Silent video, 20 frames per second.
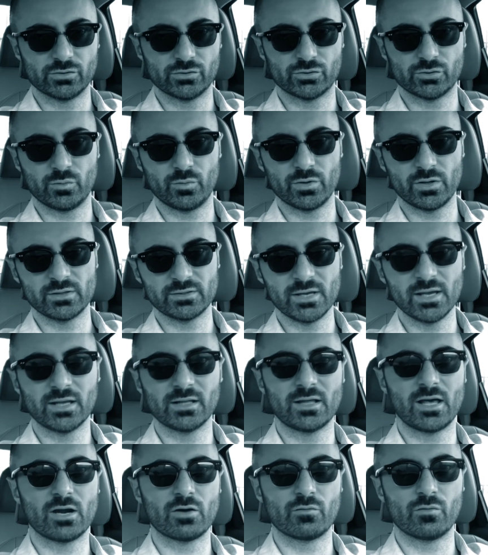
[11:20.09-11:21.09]
So when you're taking
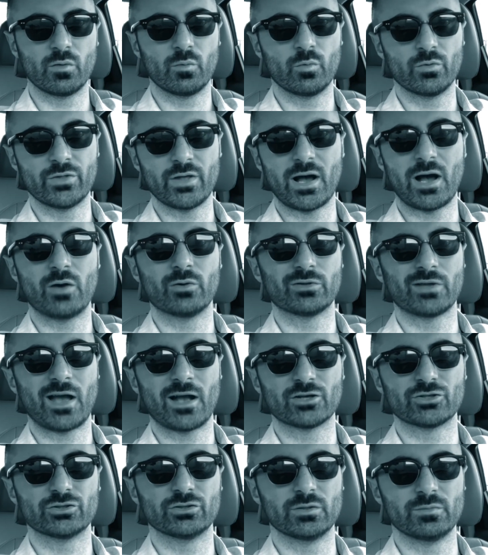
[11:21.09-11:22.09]
Adderall without
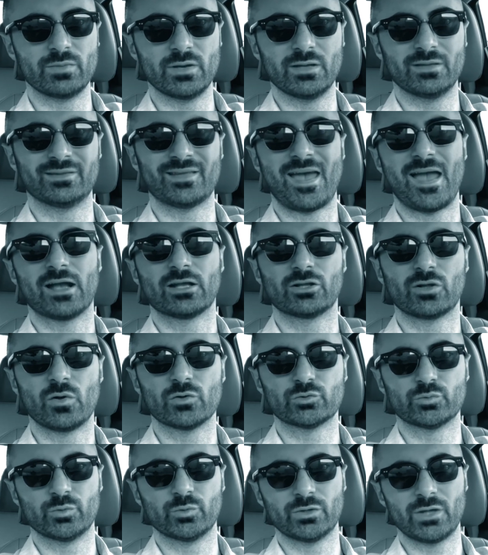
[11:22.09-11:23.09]
actually being
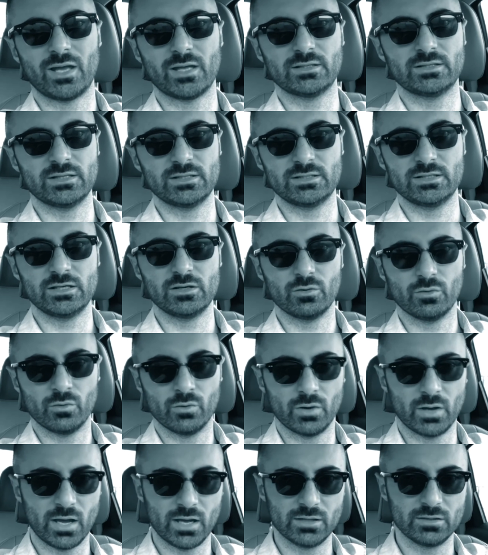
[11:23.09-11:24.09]
diagnosed with ADD or
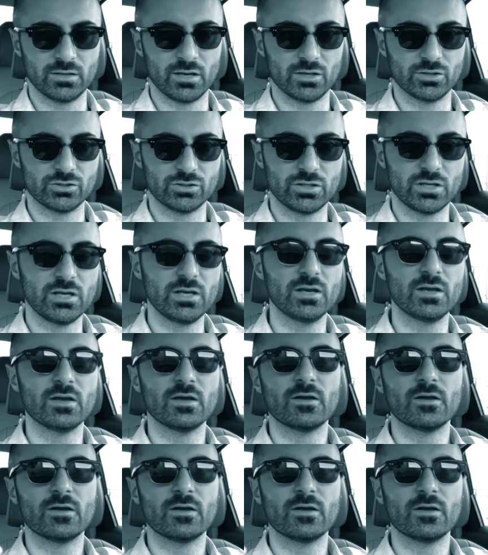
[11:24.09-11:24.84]
ADHD,